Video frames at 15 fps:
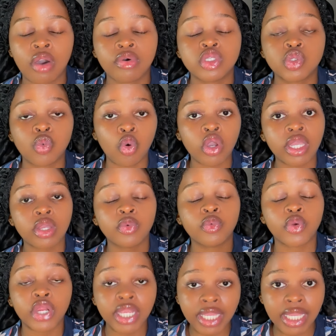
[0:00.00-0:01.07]
I was
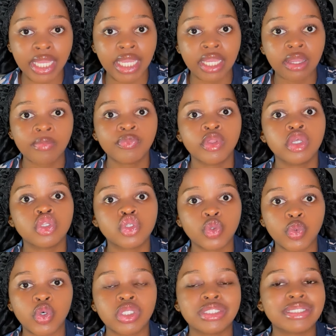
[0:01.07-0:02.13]
working
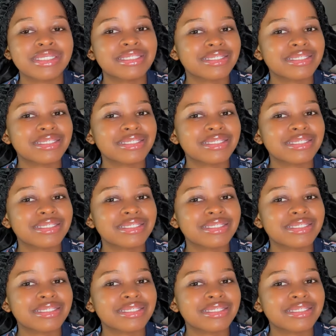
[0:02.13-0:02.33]
towards